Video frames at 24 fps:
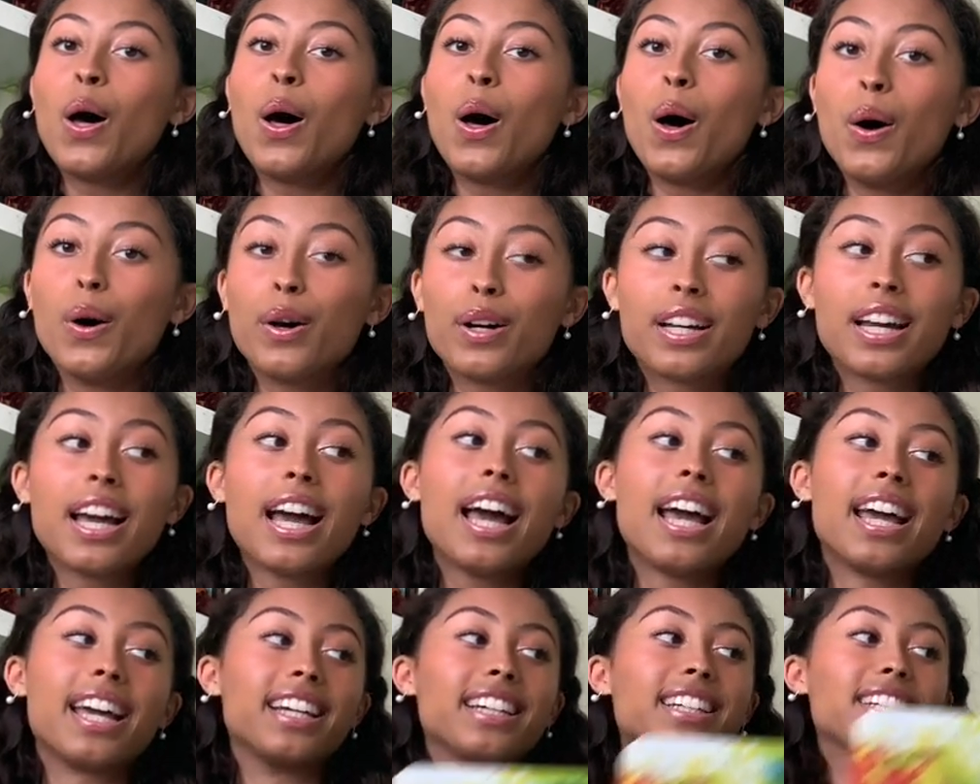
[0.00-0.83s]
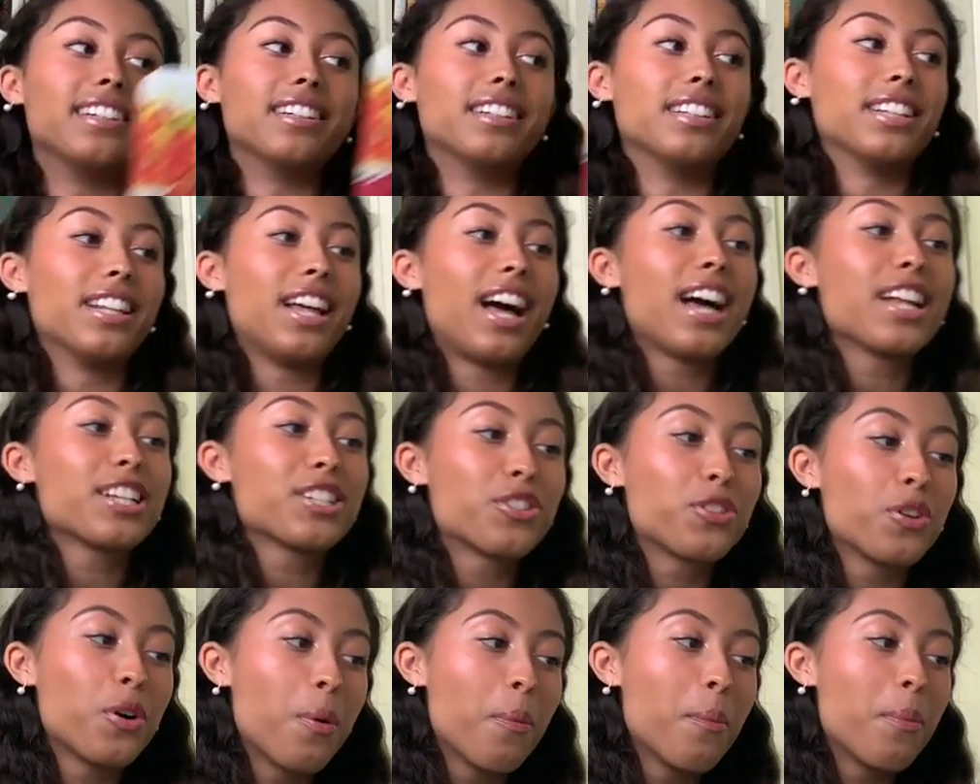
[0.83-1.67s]
Okay, a lot
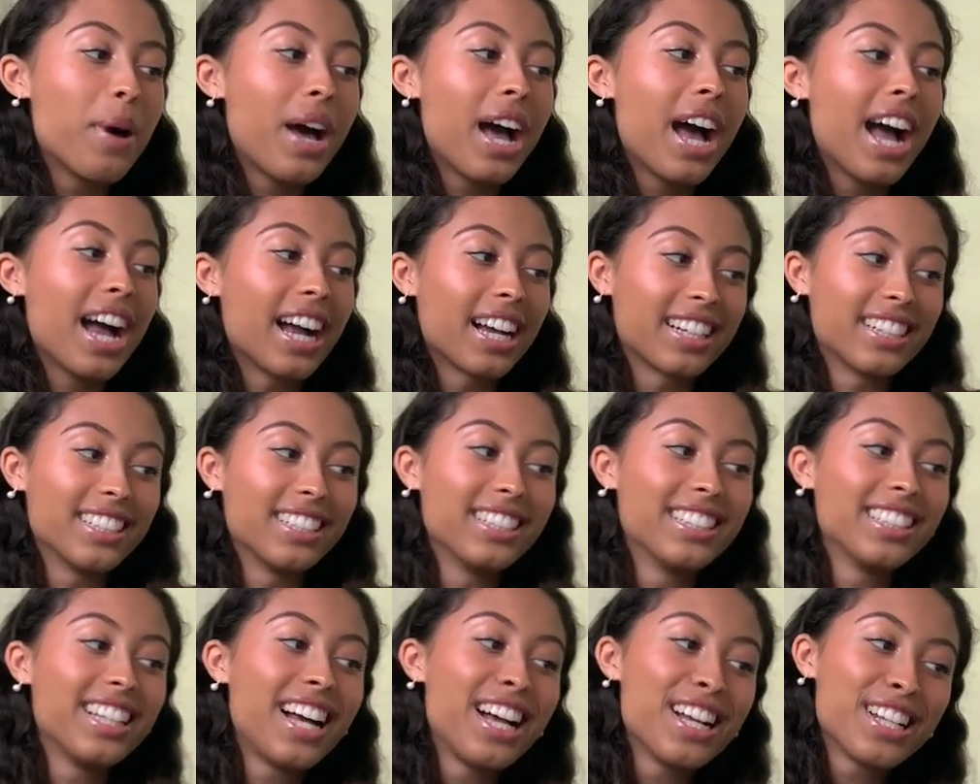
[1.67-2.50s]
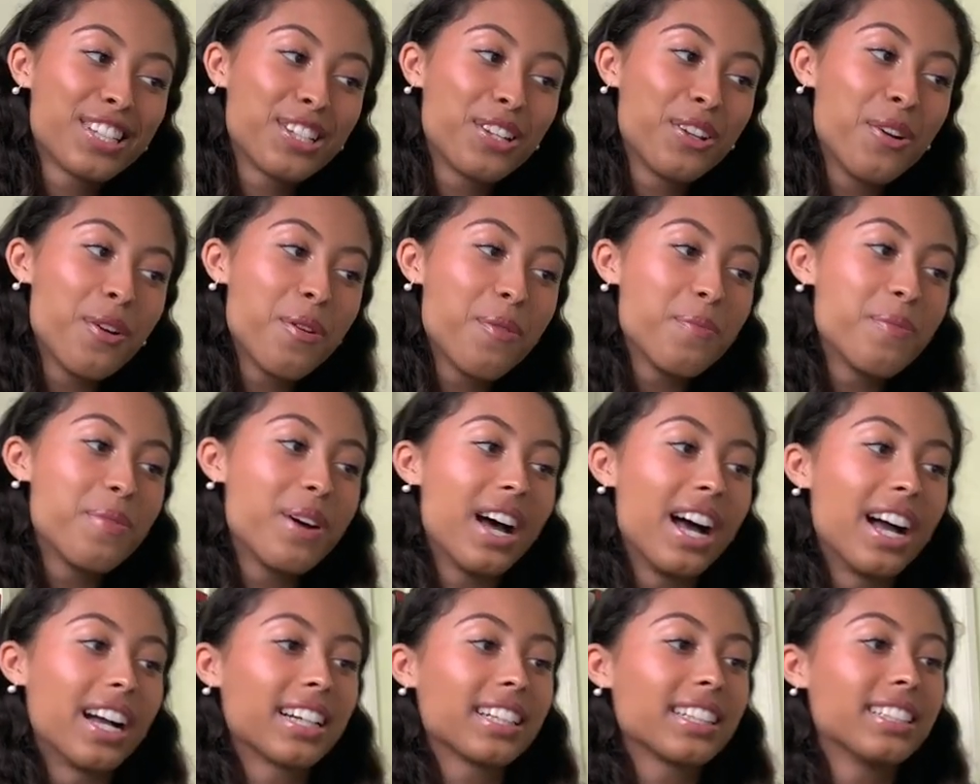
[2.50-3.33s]
to
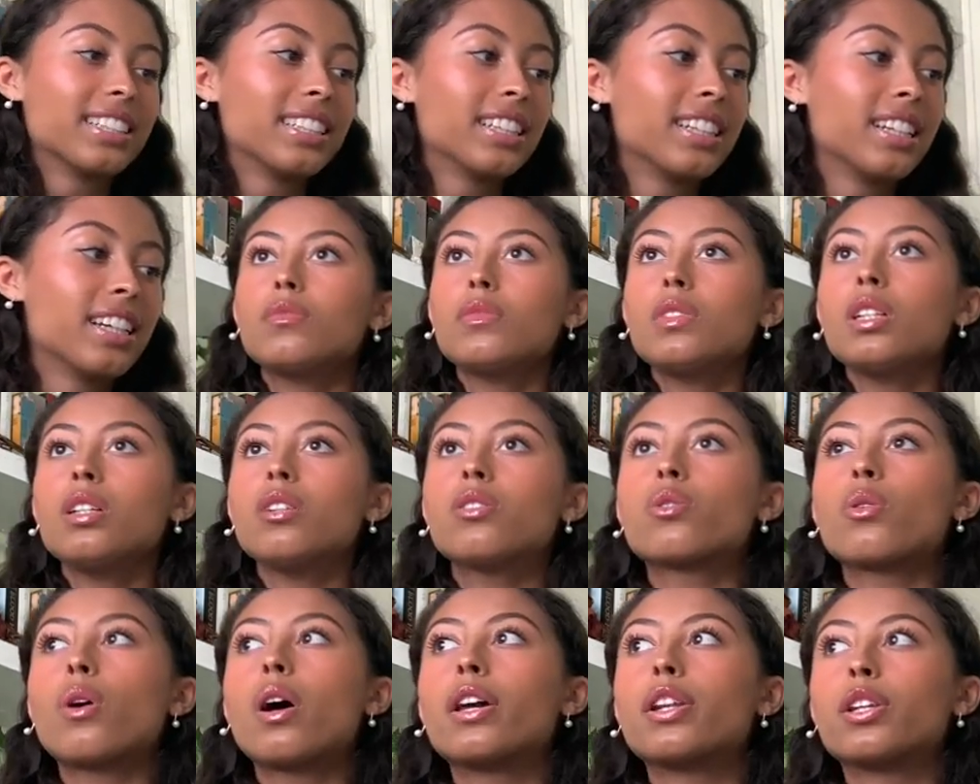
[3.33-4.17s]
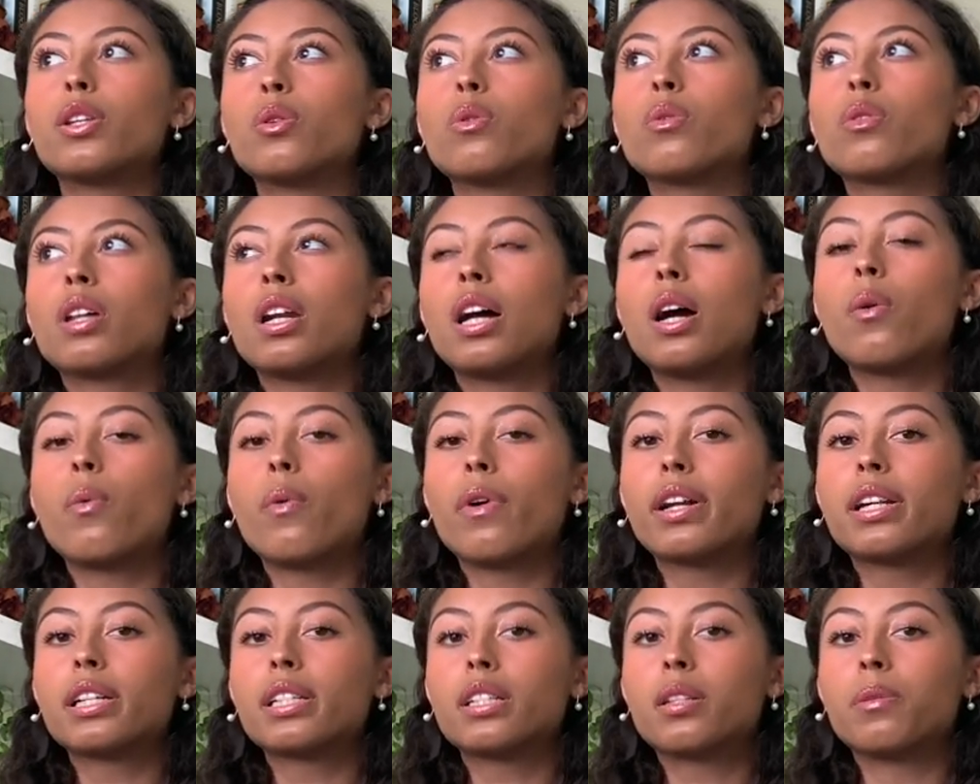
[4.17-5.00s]
unpack. So I knew that I
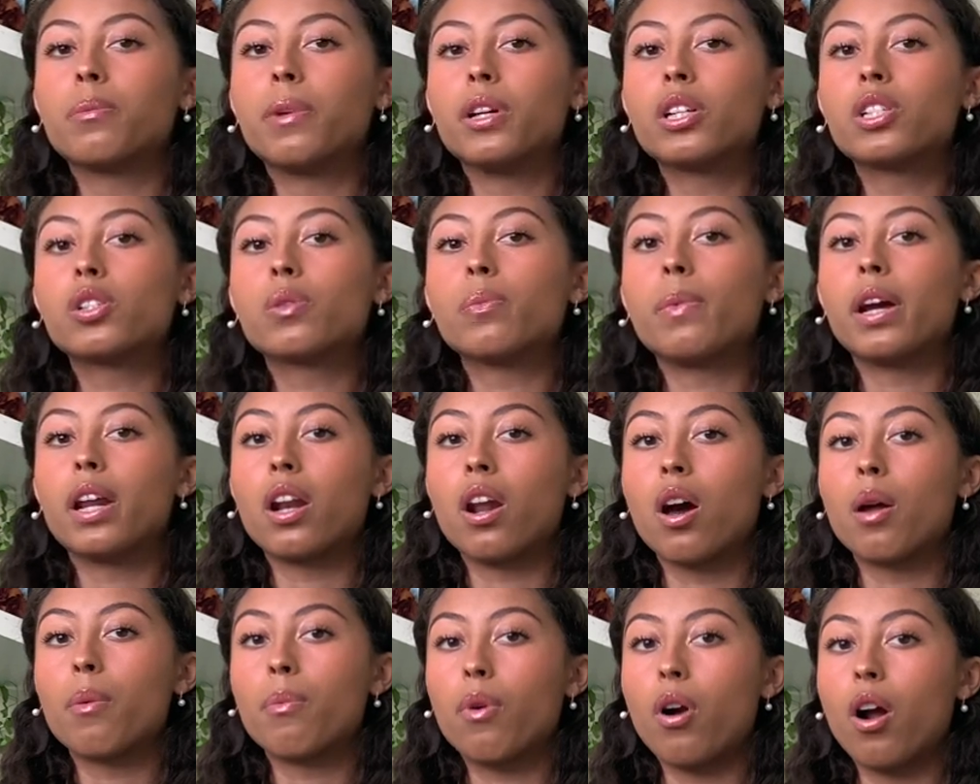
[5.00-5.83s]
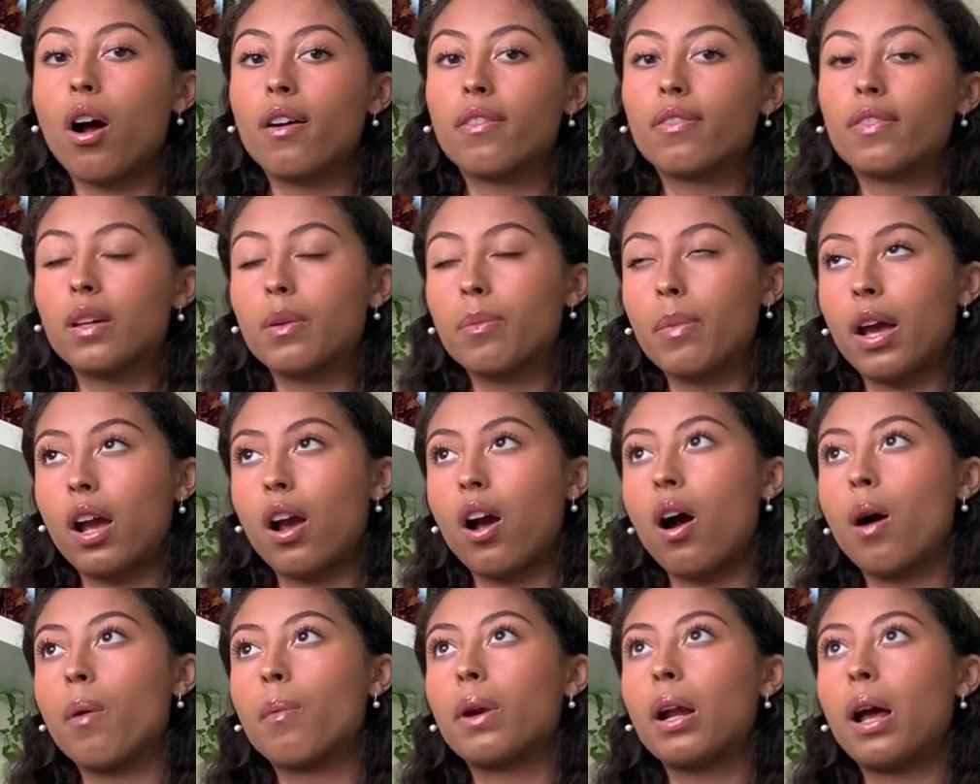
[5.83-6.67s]
wanted to mention my nonprofit in my
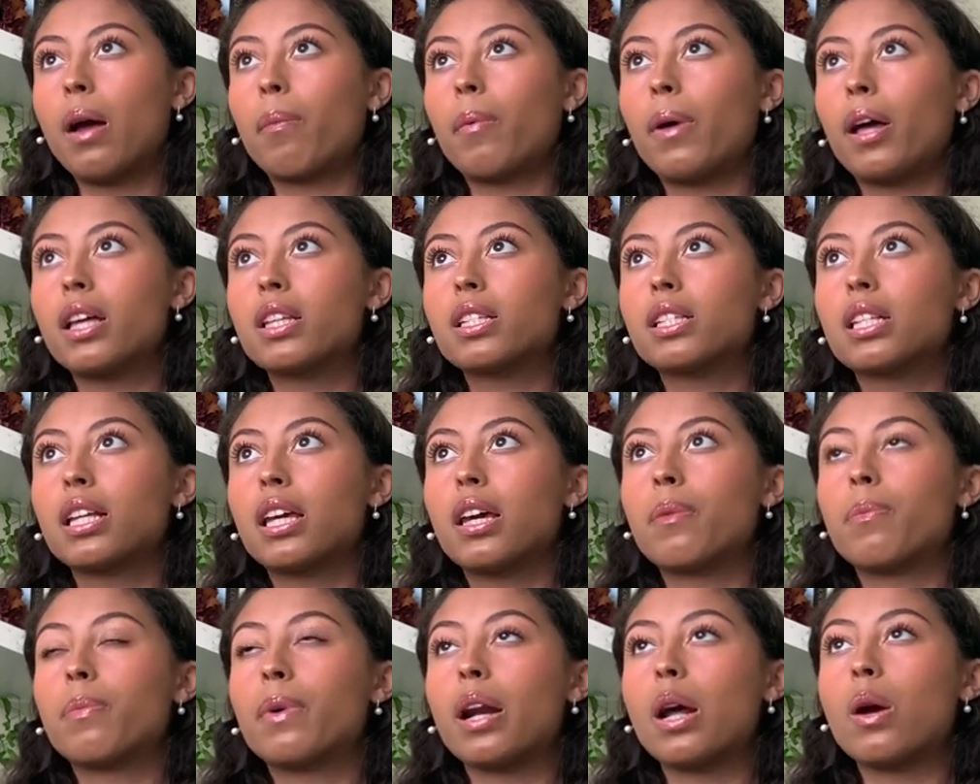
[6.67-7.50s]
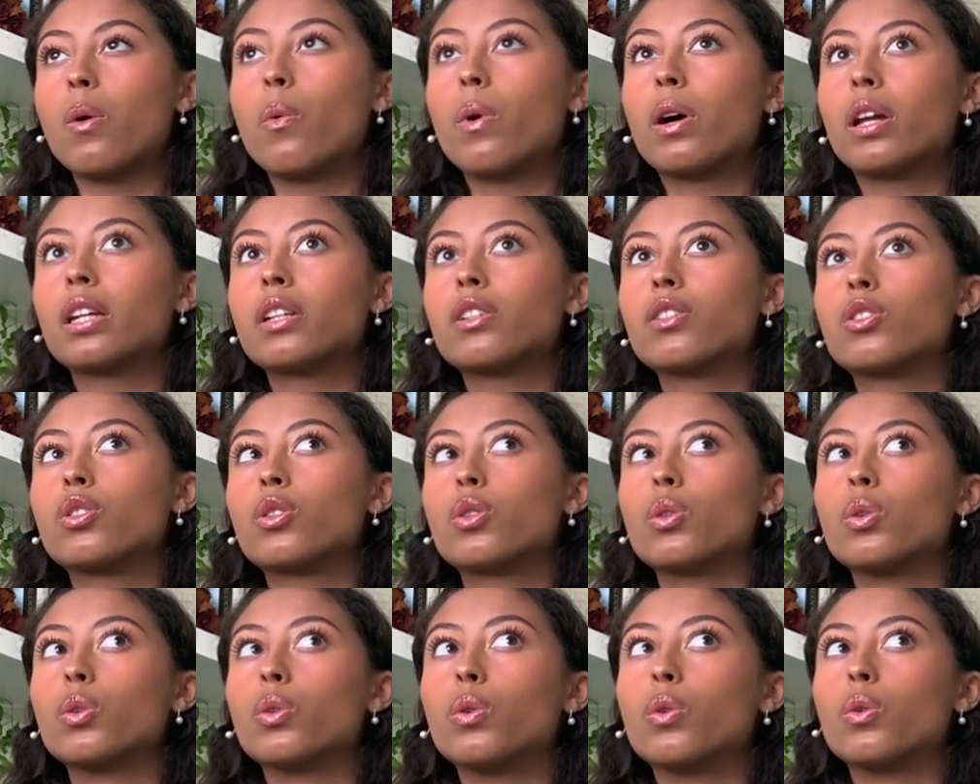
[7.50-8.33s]
Common App essay, but I wanted
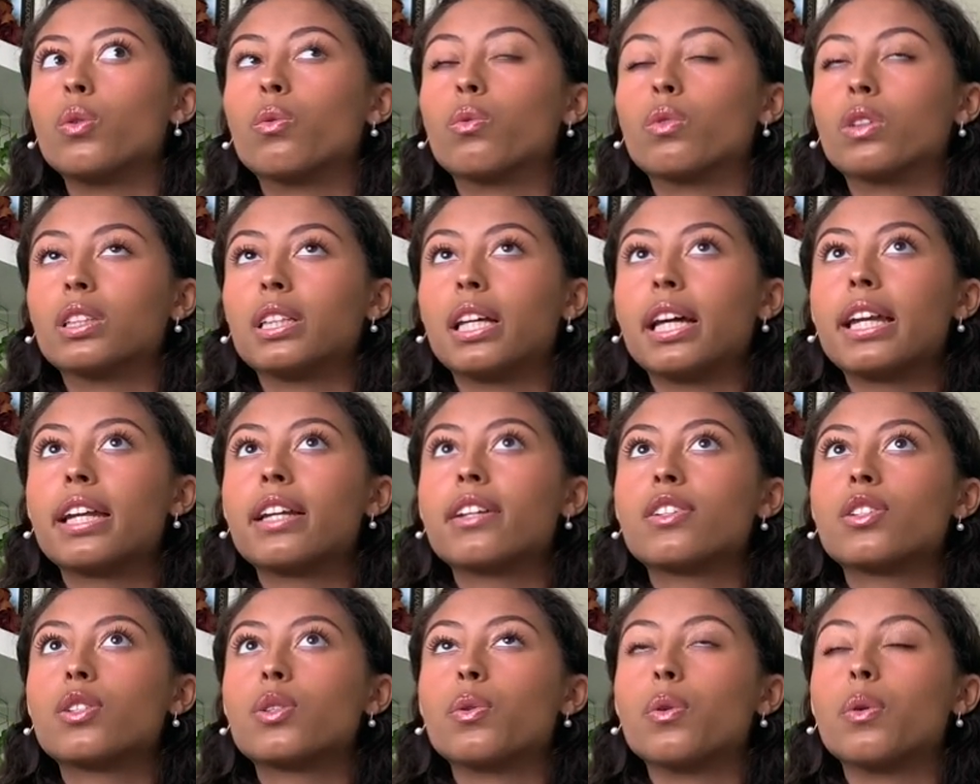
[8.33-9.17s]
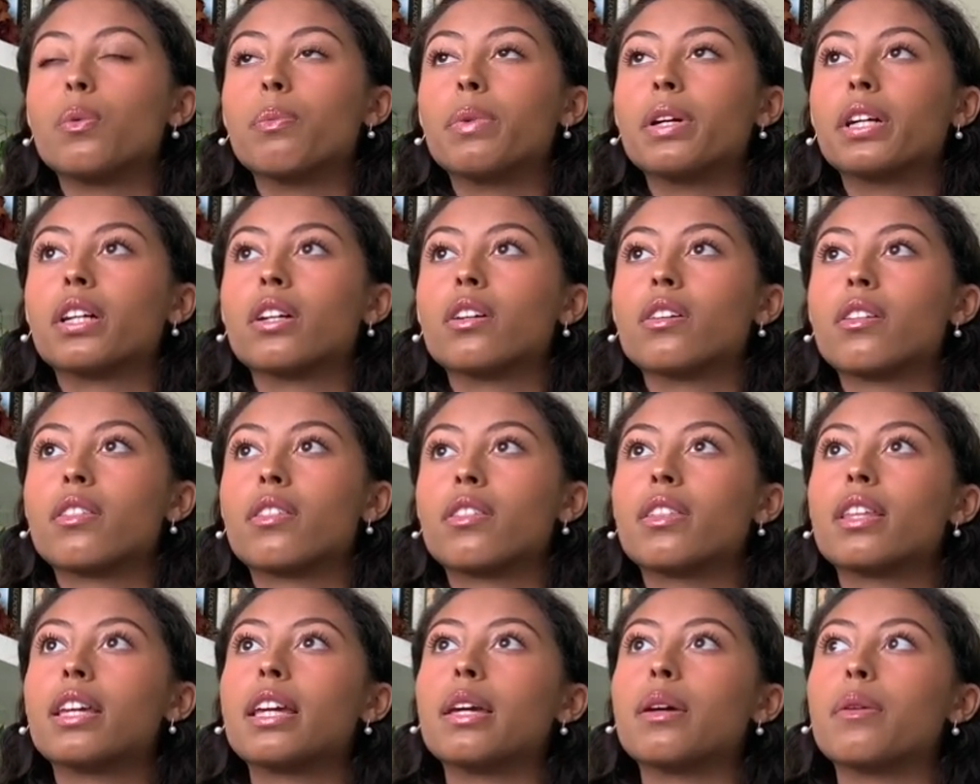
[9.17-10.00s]
to relate it to a bigger
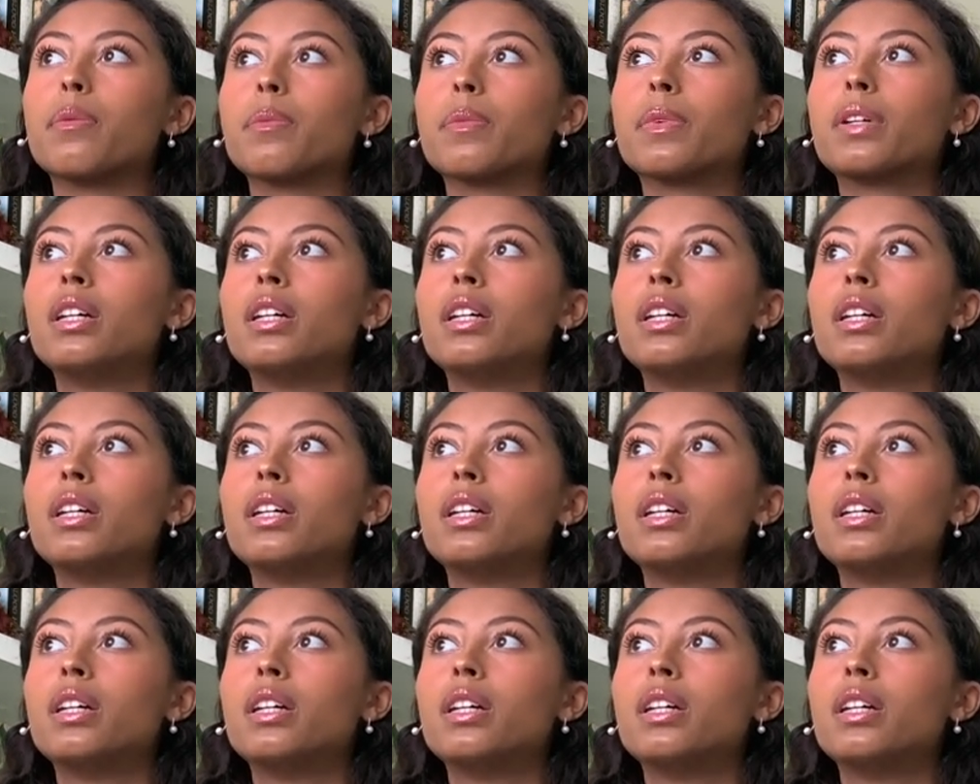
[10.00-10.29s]
theme.